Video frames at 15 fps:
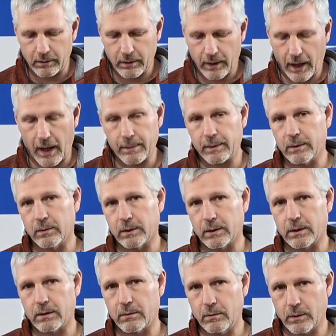happy
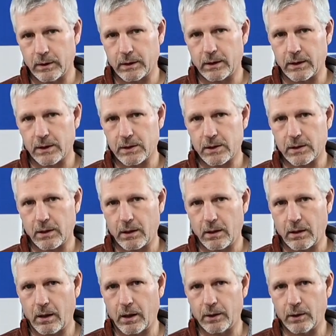with this
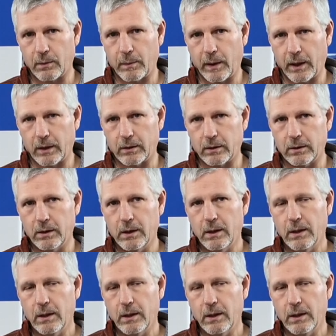audio panel.